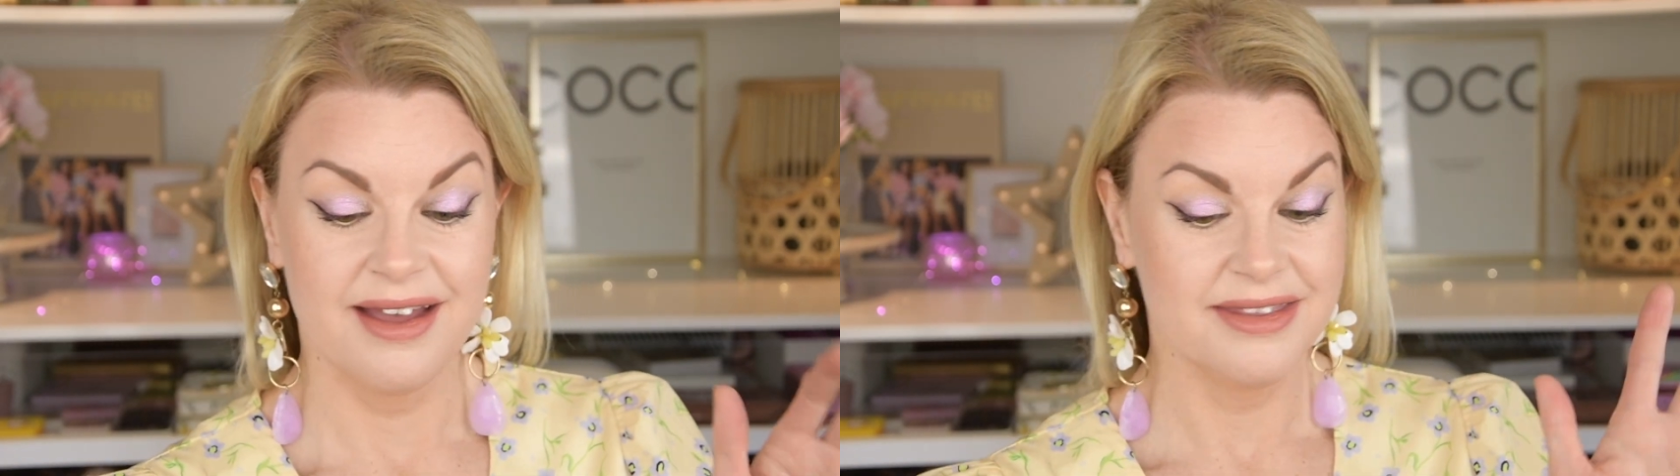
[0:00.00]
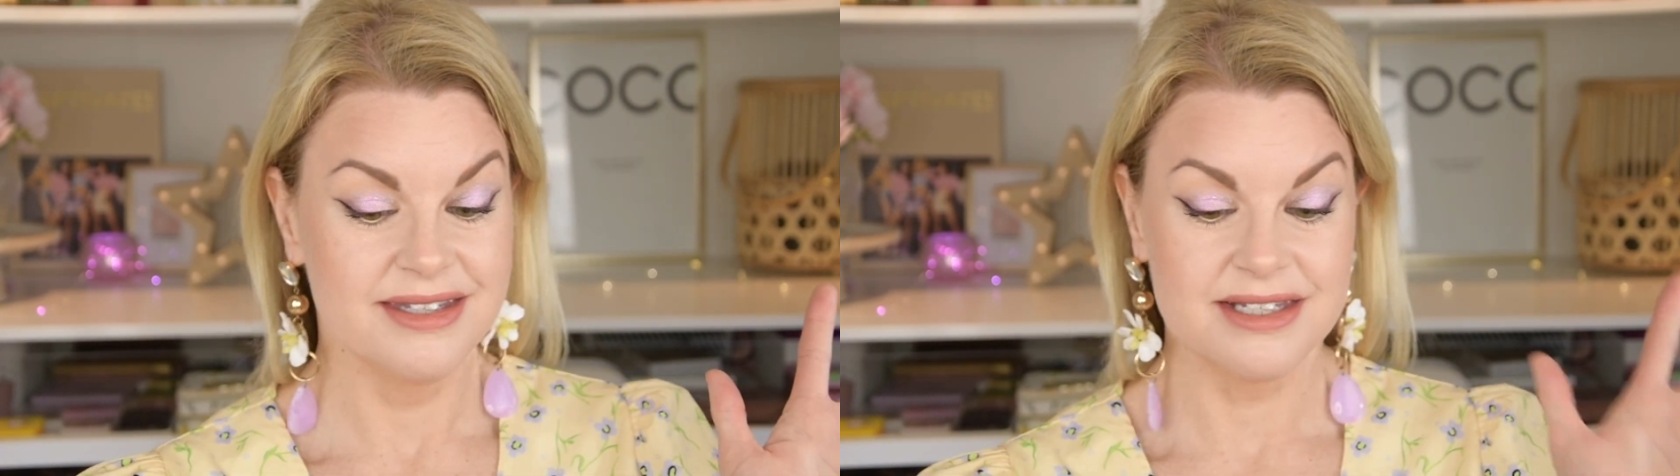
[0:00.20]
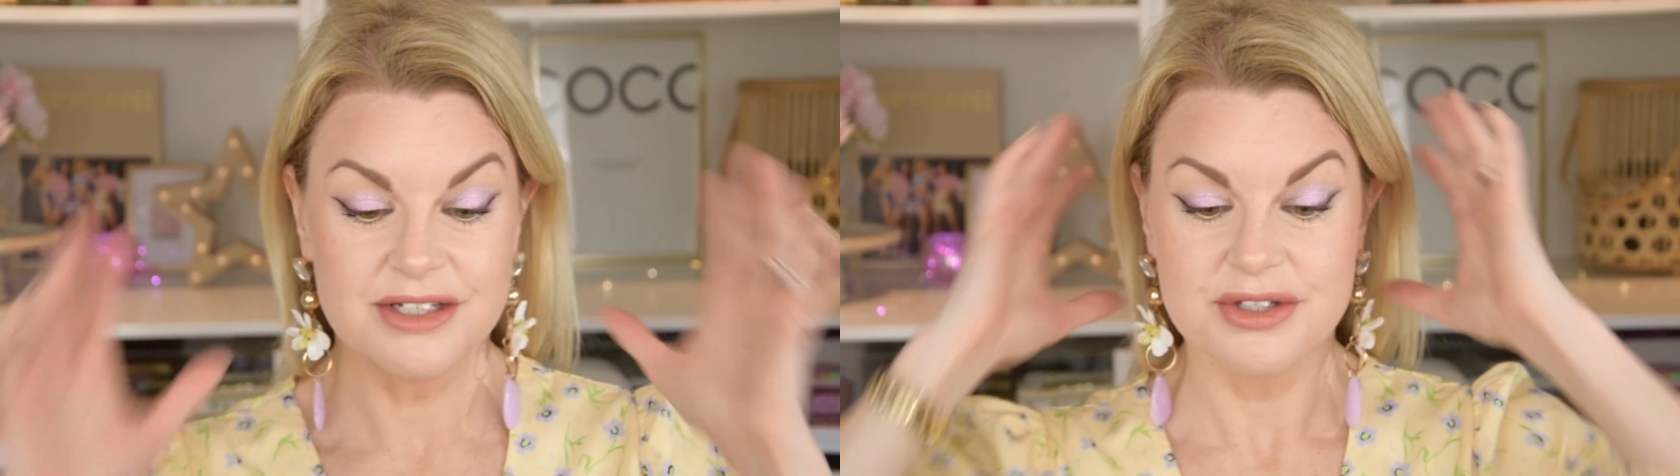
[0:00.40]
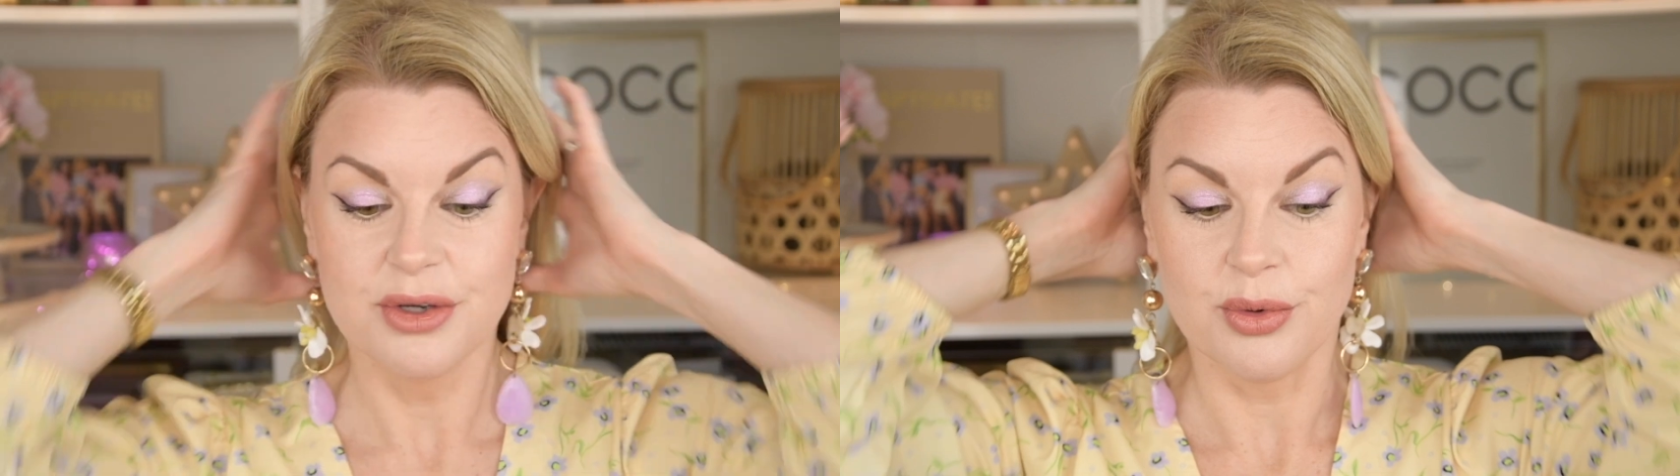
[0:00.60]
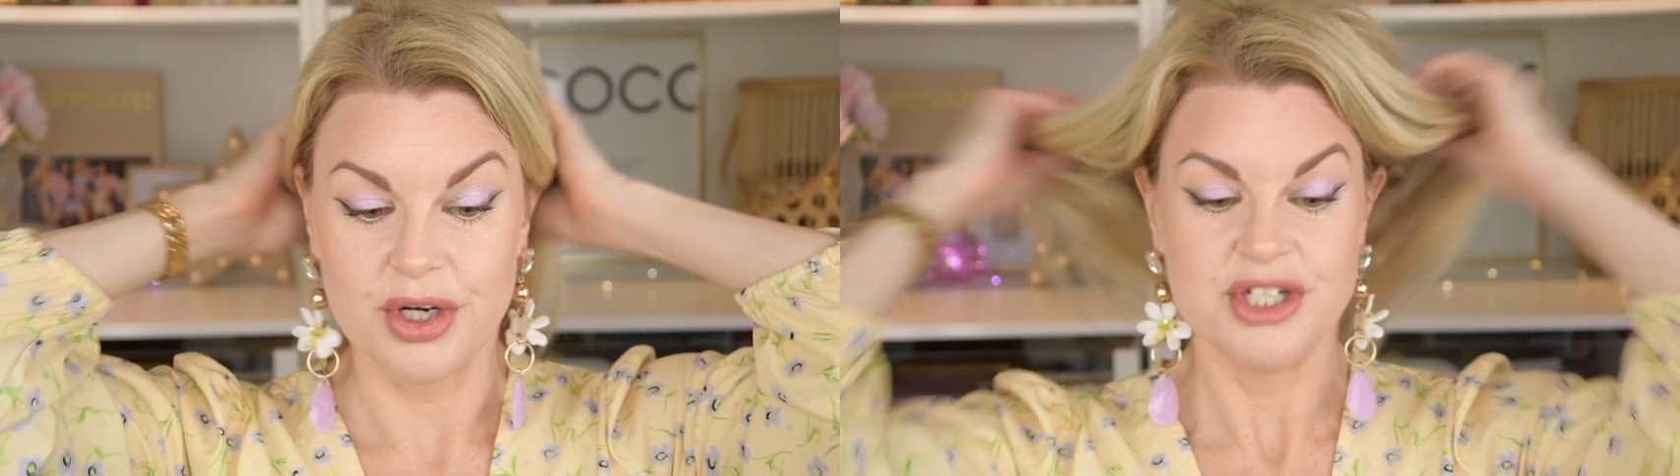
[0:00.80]
this looks
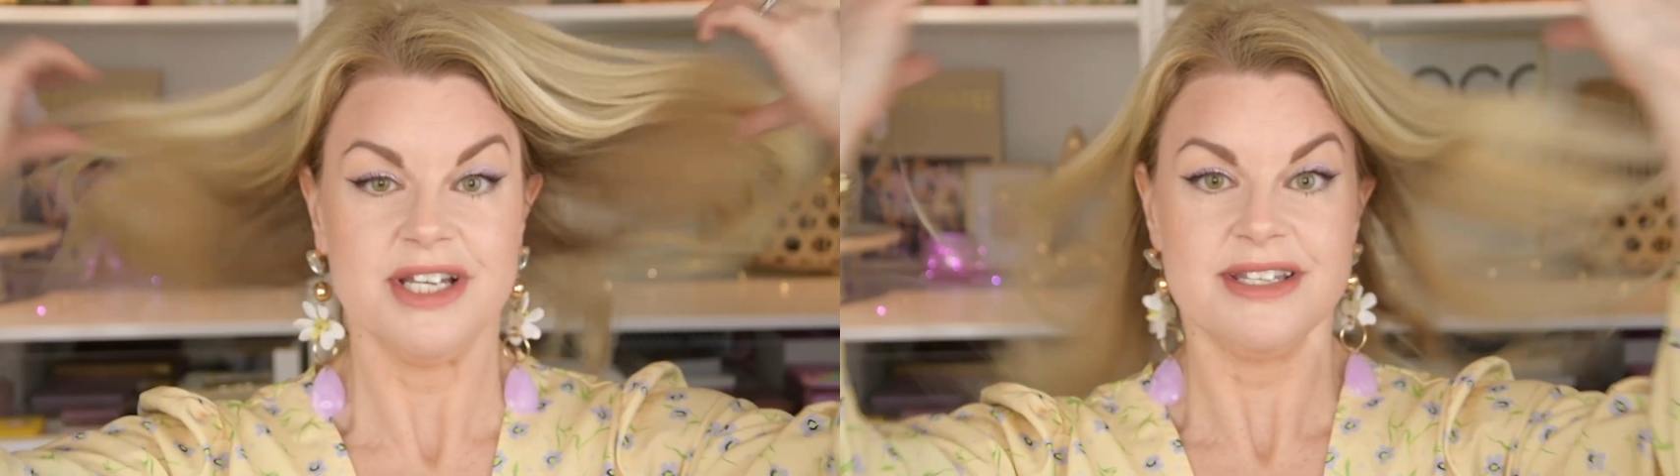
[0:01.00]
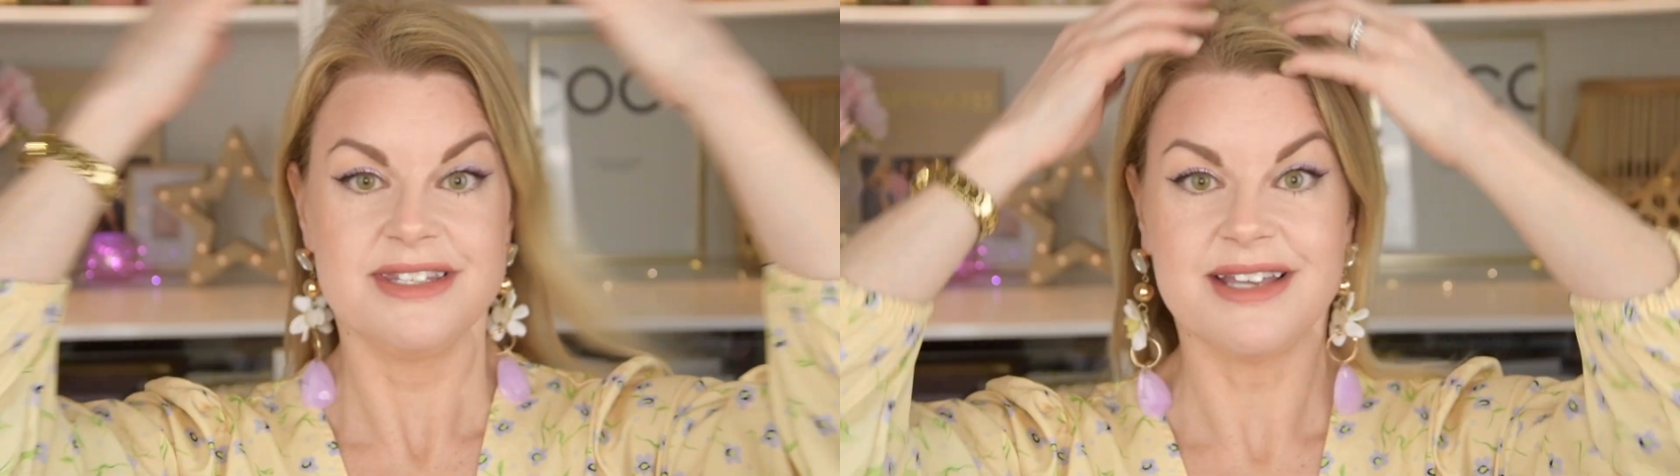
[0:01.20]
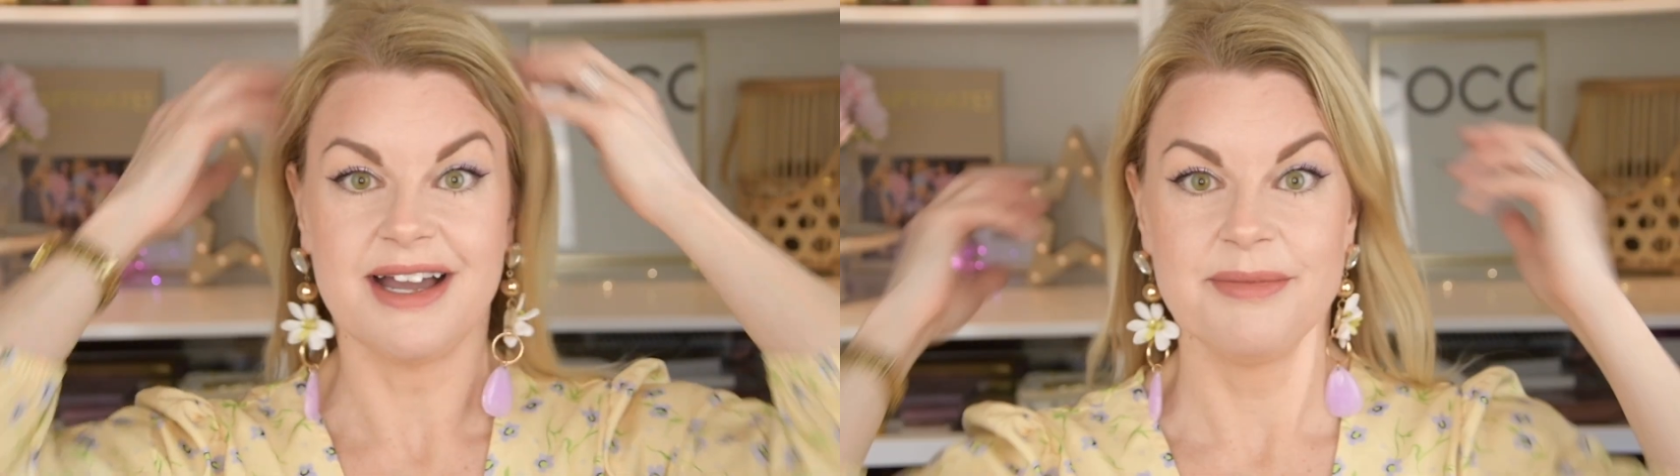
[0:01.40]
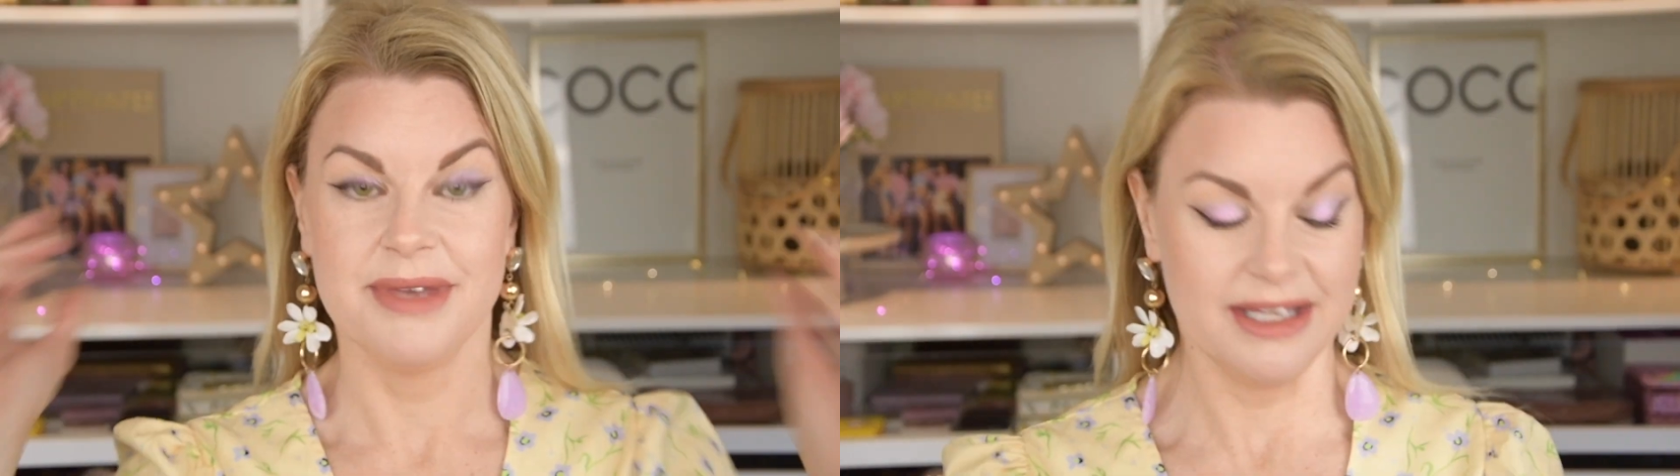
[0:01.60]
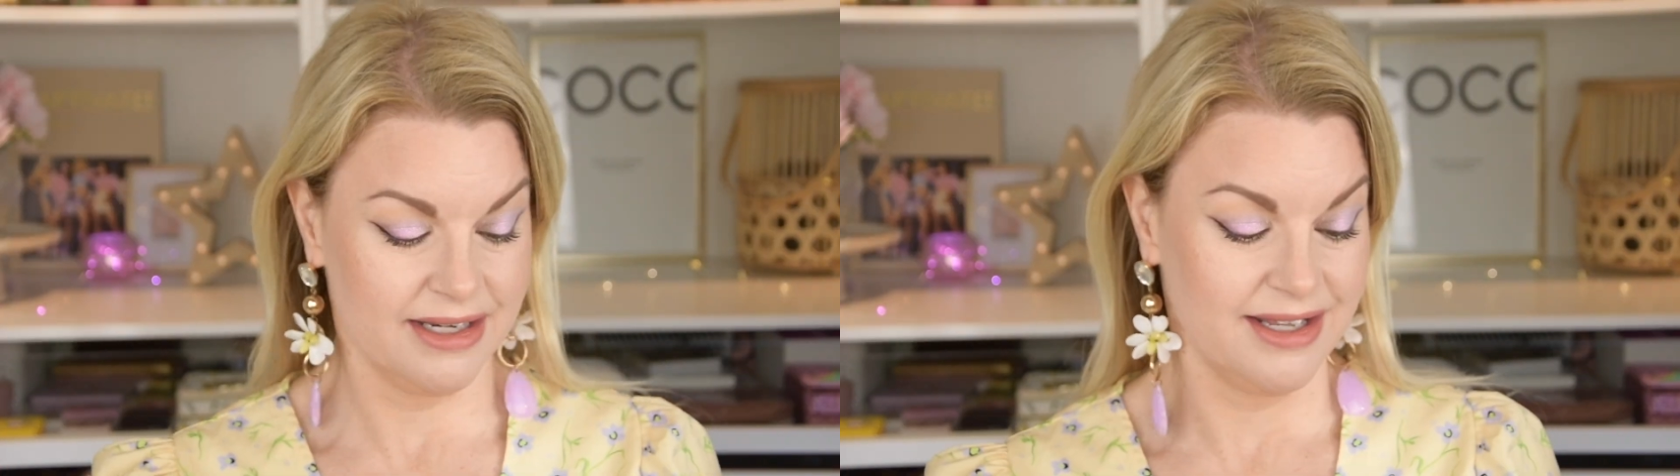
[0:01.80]
gorgeous. I
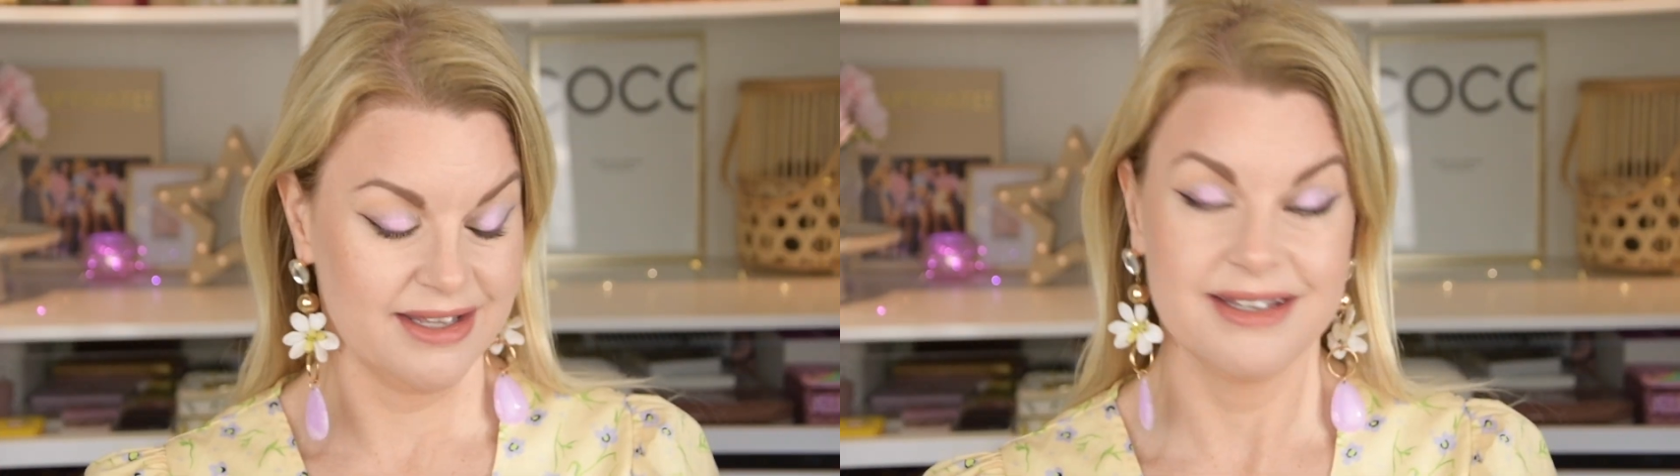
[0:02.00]
mean,